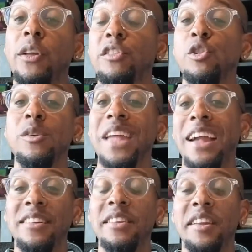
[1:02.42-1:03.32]
can do is
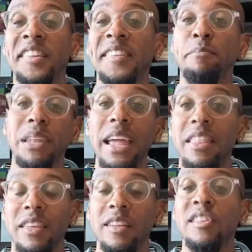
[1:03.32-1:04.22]
actually display
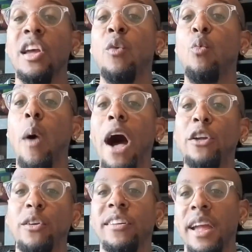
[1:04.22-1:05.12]
this while
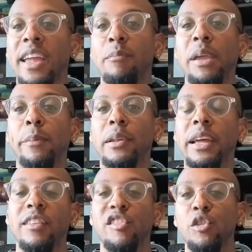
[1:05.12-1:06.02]
you're checking people
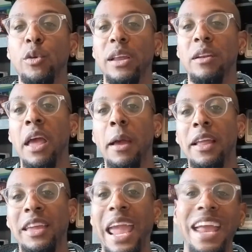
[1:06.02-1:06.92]
in. So you can
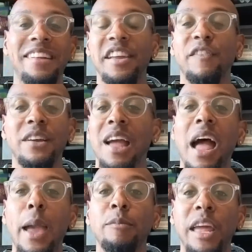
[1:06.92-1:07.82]
gauge different
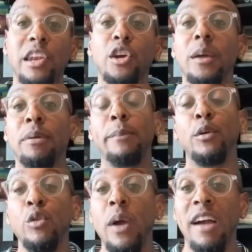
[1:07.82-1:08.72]
times and look at
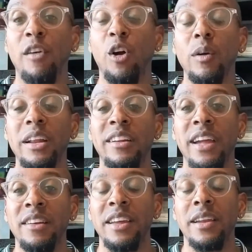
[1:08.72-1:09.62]
people who have already
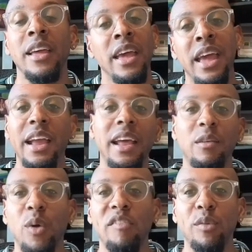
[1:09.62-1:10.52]
checked in and kind
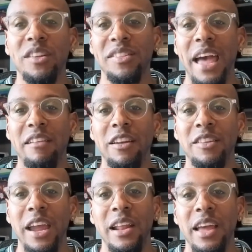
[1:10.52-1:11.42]
of reference that
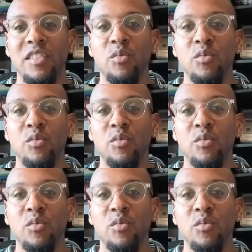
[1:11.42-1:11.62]
data as